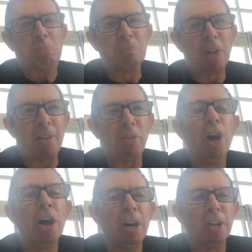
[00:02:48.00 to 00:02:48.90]
have
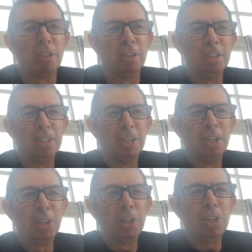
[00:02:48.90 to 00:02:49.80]
heard
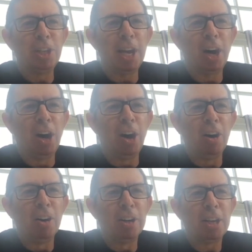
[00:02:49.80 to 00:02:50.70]
that they
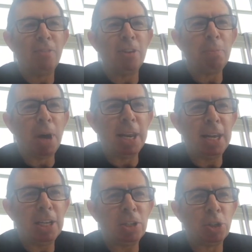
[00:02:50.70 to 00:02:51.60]
are giving
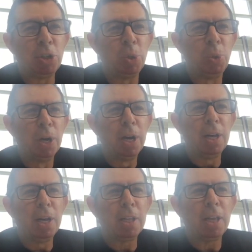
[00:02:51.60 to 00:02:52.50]
money to
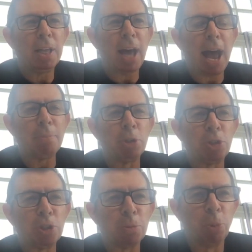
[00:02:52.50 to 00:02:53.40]

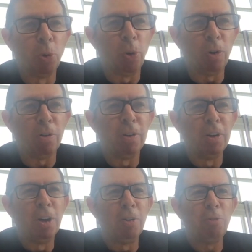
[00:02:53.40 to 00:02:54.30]
amateur sport
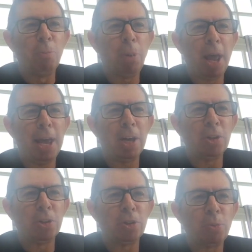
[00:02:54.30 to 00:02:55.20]
for
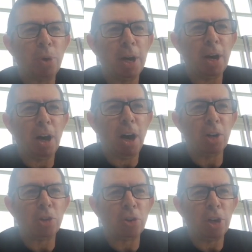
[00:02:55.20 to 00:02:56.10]
players where
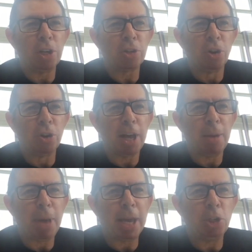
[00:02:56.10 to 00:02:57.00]
ice hockey is not their
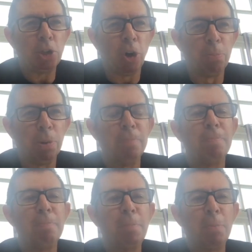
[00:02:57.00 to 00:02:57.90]
main job,
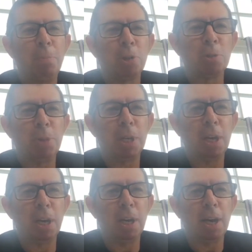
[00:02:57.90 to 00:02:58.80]
but possibly
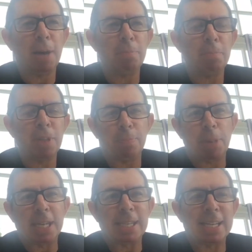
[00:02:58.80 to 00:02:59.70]
at their
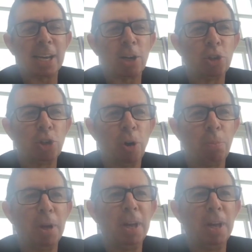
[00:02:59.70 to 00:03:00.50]
best, their second job,